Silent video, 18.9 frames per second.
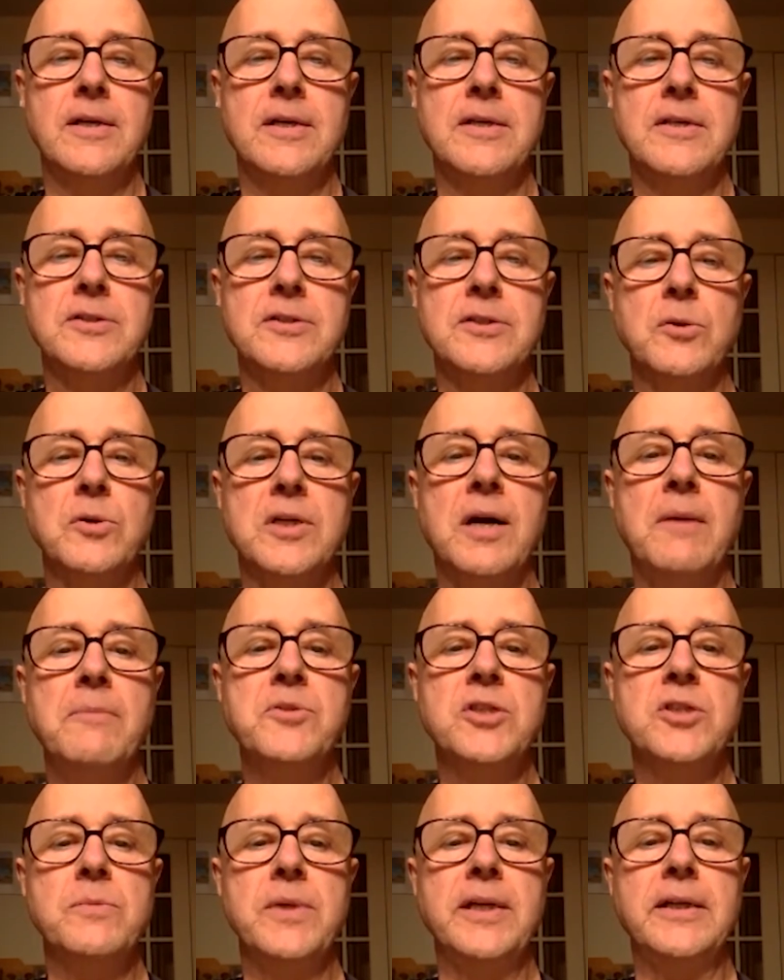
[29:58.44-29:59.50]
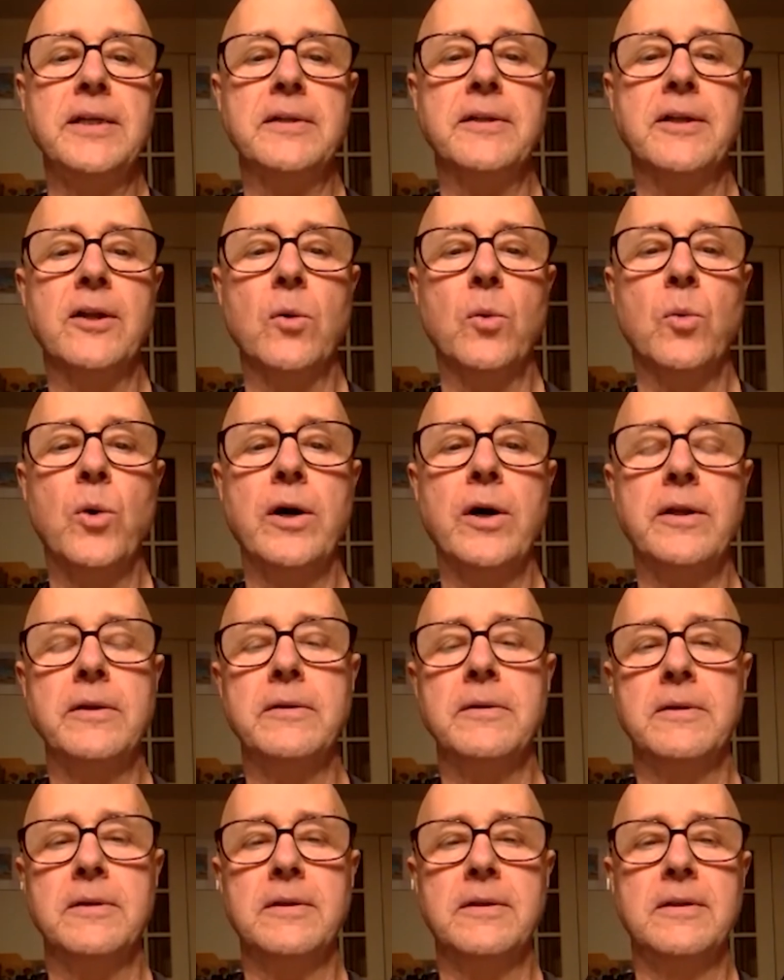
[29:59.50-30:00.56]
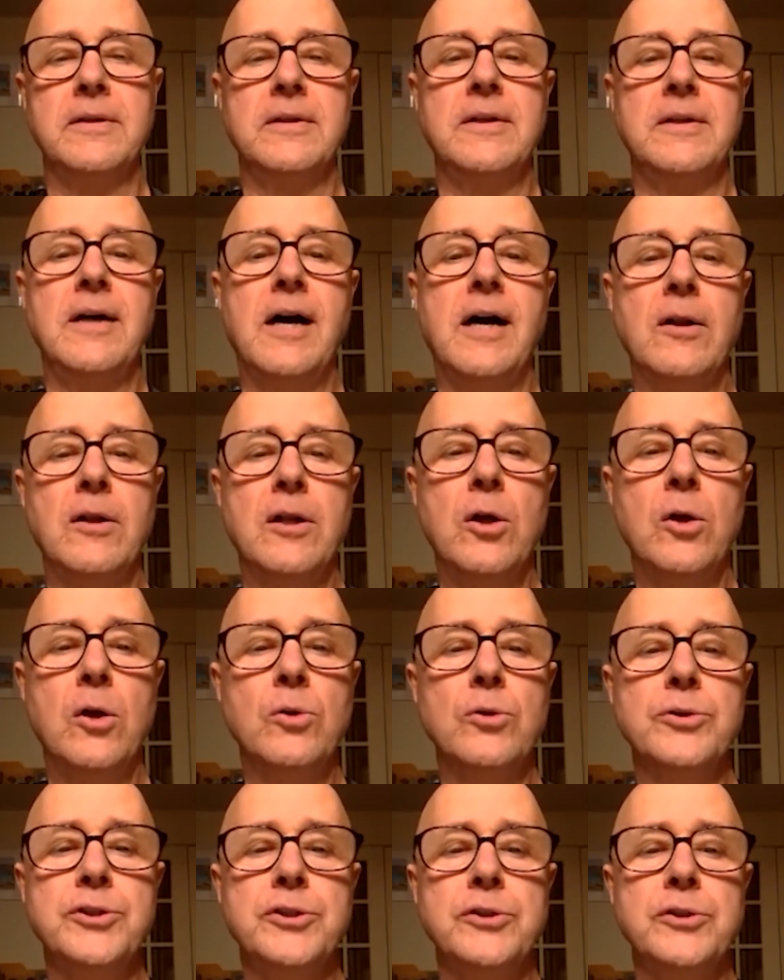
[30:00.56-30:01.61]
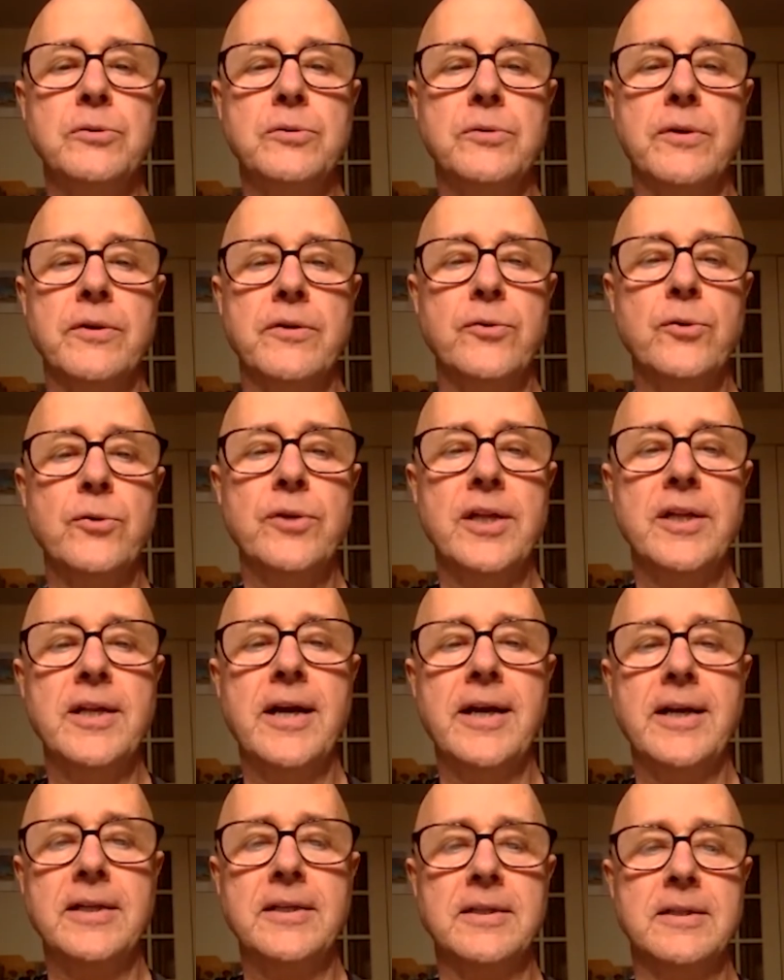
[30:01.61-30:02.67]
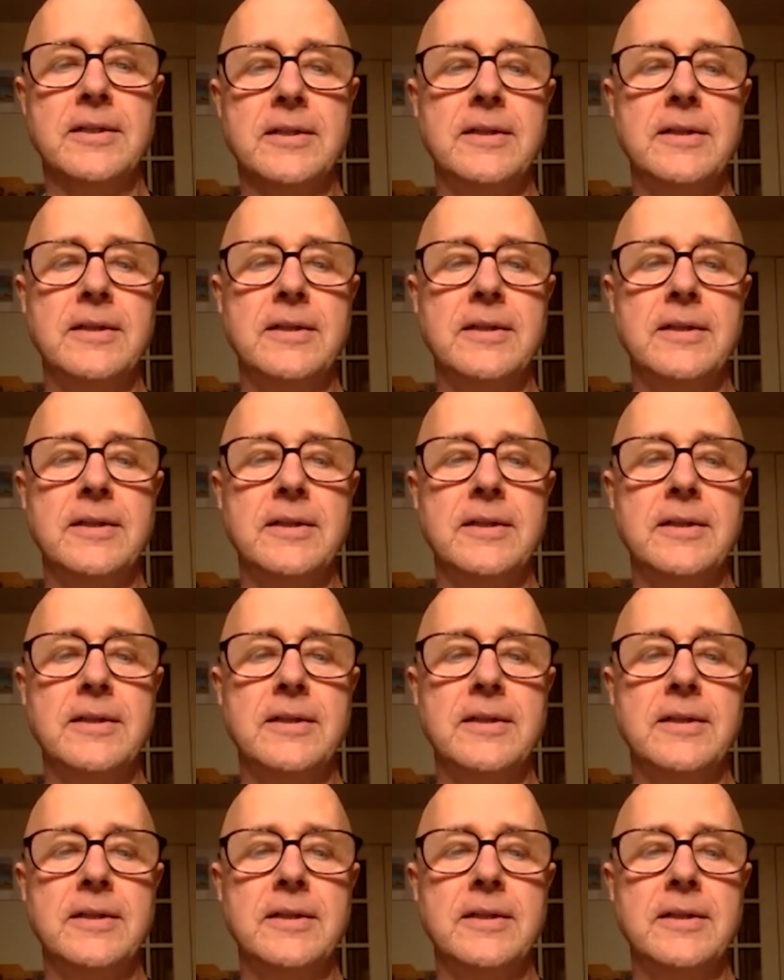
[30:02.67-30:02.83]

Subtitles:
So come to me, little one. I'll hold you through the night